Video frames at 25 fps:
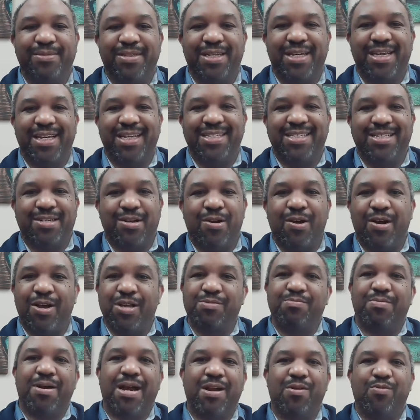It's
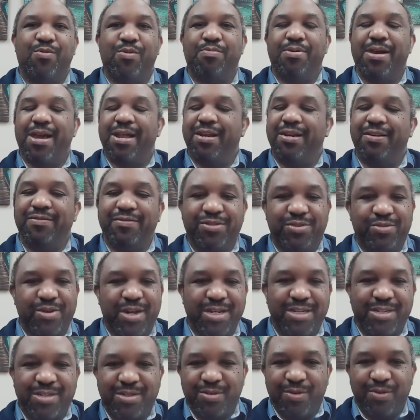caused by repetitive
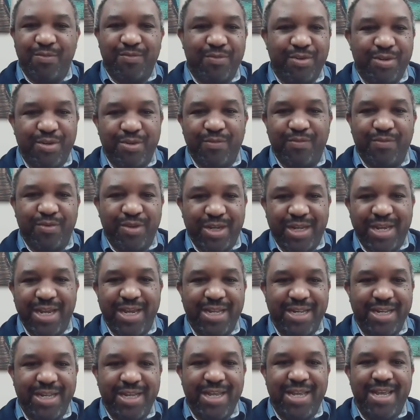stress over and over
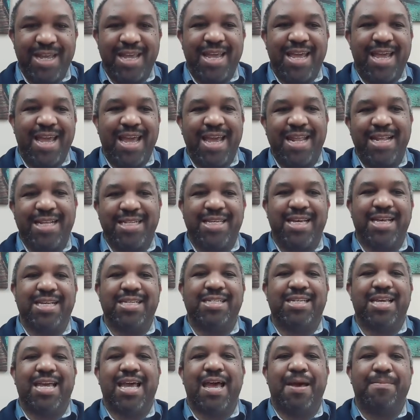again, and it tends
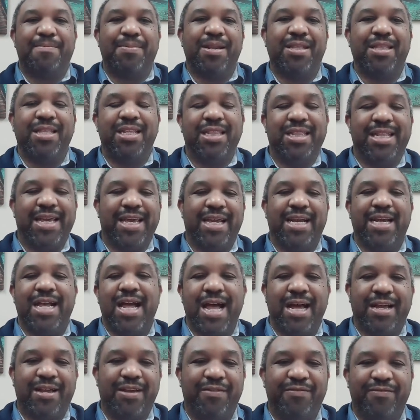to happen in the late
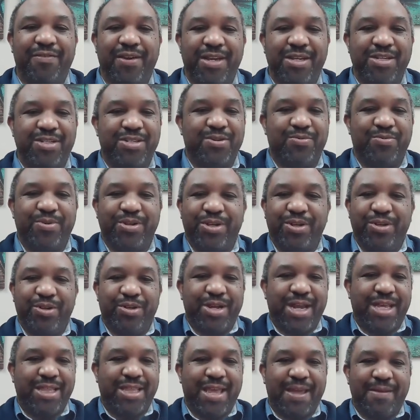cocking phase. So when you're
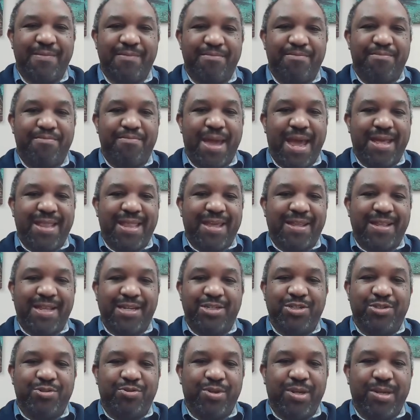at that
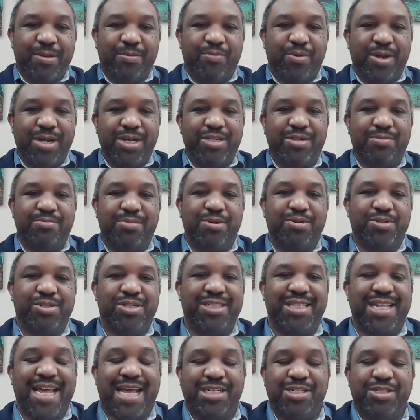extreme range of
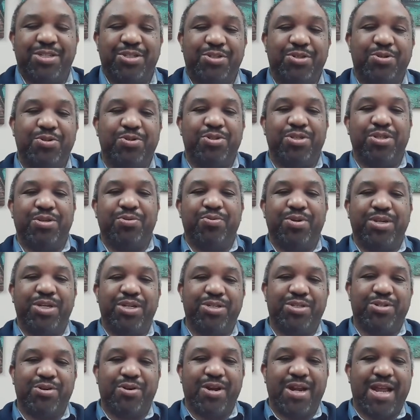motion, that's usually when you
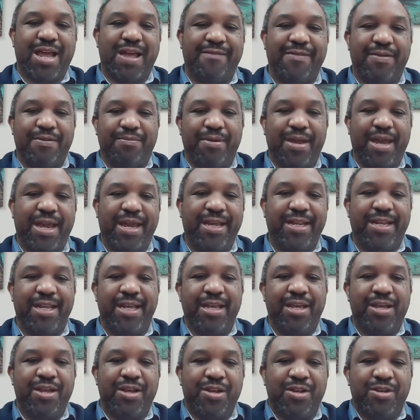start having pain,
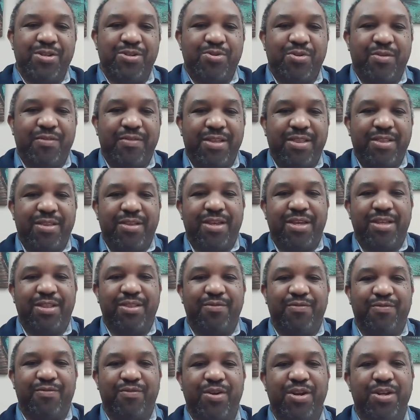sort of in the
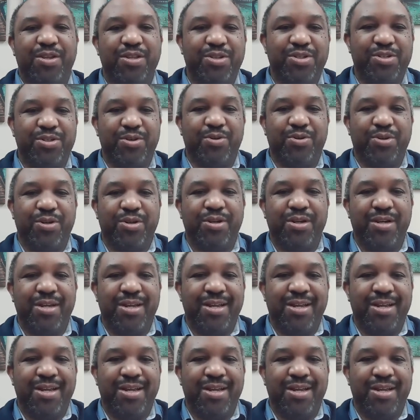front of the shoulder.